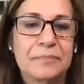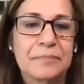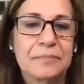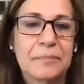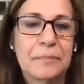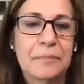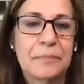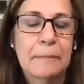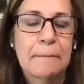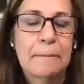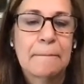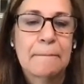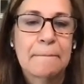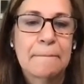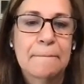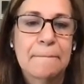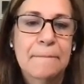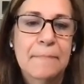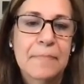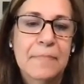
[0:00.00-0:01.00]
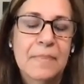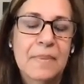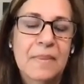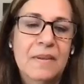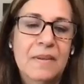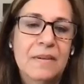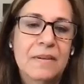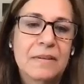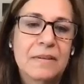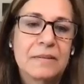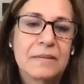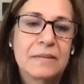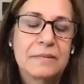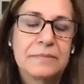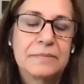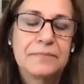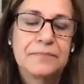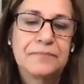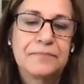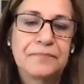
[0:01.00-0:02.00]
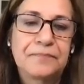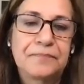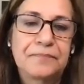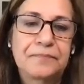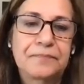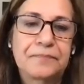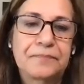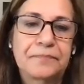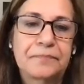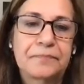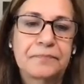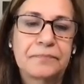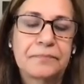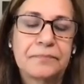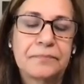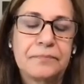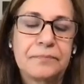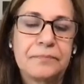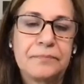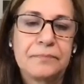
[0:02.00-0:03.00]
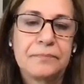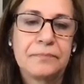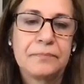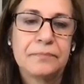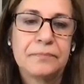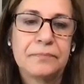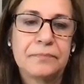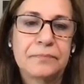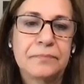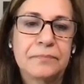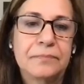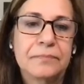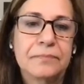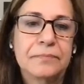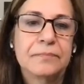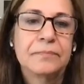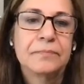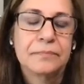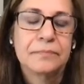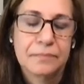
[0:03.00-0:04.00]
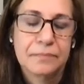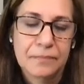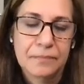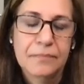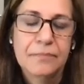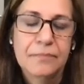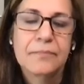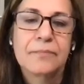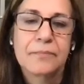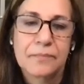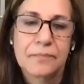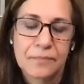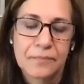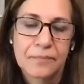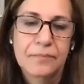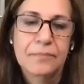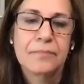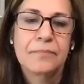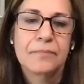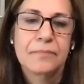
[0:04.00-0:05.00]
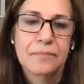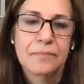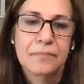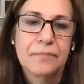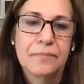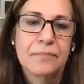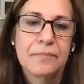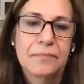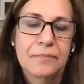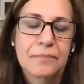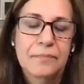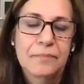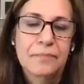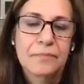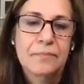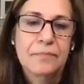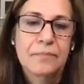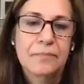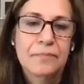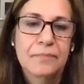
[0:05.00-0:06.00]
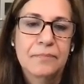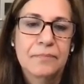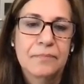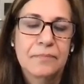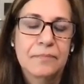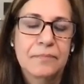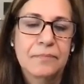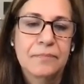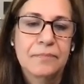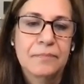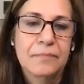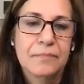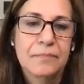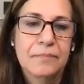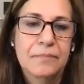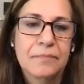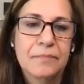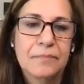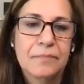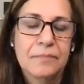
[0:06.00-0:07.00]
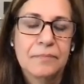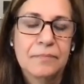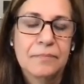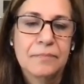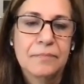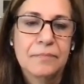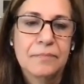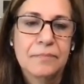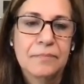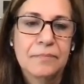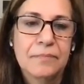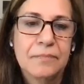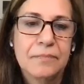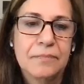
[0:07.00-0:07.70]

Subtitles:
No words are spoken by the person on screen.